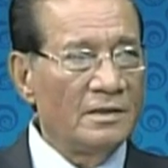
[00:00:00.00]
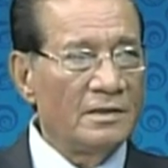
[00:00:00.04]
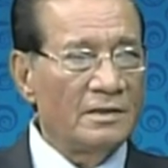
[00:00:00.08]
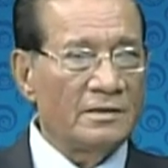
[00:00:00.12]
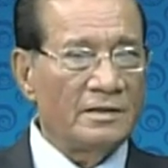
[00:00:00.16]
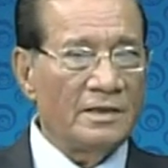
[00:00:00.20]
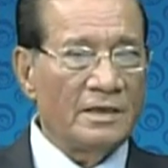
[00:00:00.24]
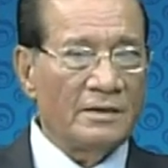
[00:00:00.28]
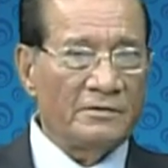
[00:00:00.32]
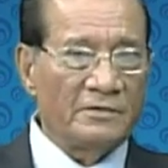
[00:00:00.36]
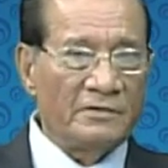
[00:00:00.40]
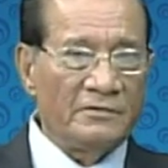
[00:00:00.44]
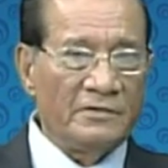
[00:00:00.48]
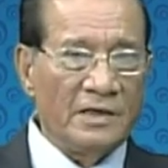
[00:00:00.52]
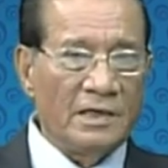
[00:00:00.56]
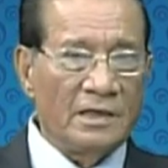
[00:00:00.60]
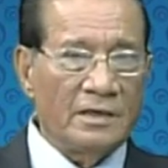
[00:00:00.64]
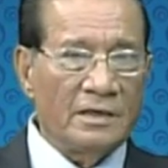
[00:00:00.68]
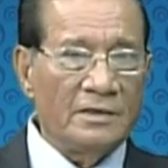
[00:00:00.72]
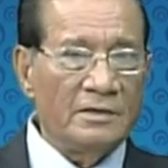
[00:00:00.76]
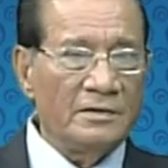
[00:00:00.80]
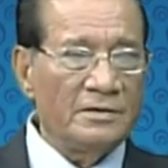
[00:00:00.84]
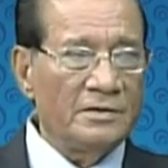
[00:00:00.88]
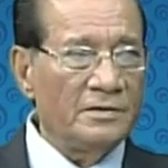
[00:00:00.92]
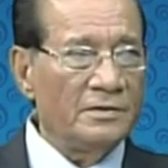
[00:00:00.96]
that we will
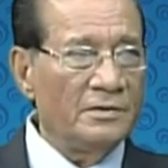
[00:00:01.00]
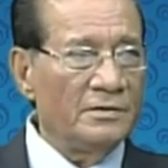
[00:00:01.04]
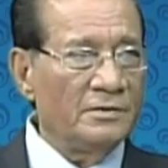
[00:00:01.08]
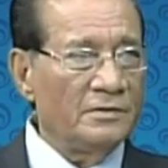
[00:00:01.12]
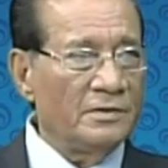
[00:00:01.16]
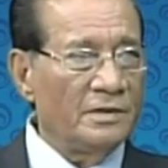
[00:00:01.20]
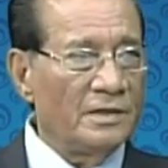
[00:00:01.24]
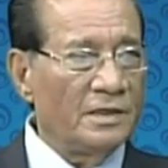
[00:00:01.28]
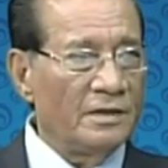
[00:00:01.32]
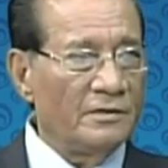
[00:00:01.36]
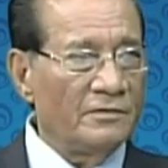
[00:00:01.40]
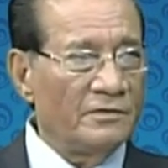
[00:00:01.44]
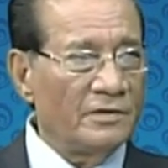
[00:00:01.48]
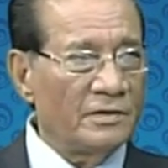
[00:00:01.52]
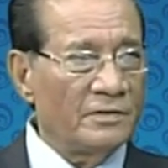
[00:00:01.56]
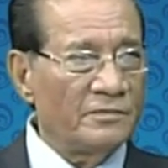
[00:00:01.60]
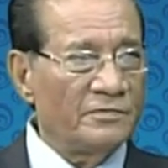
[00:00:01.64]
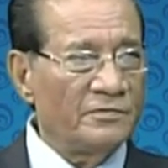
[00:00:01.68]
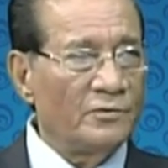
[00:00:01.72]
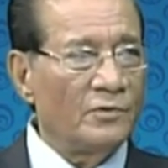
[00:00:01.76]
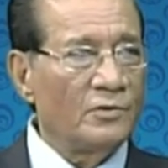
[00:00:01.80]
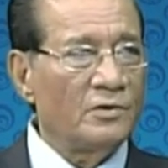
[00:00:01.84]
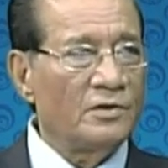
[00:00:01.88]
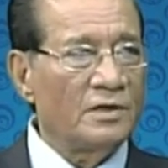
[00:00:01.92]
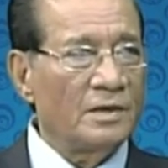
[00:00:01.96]
continue in our
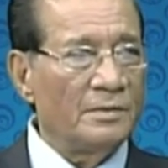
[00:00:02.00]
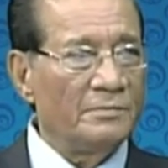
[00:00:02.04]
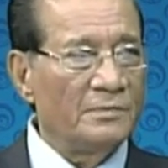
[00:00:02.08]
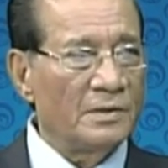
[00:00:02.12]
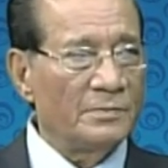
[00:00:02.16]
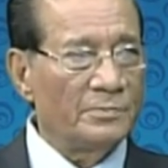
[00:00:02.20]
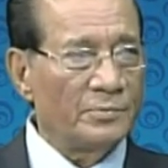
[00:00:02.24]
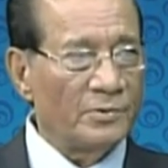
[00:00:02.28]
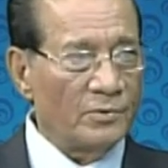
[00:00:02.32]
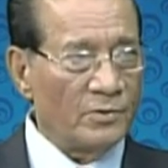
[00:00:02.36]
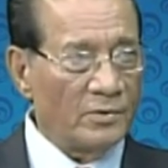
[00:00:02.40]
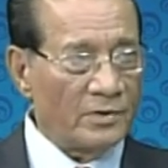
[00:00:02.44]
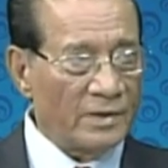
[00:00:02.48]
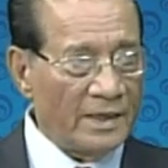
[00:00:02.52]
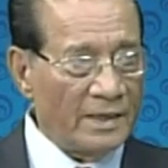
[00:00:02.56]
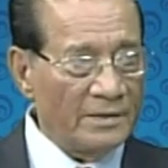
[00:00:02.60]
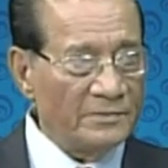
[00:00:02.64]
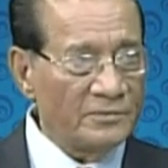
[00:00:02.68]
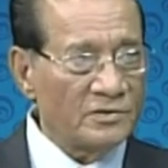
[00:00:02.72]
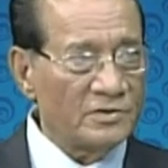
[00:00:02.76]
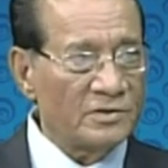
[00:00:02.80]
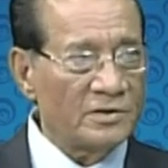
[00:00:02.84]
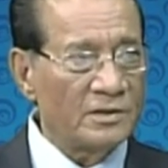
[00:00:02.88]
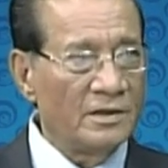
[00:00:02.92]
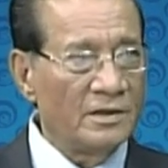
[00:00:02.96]
forthcoming programs.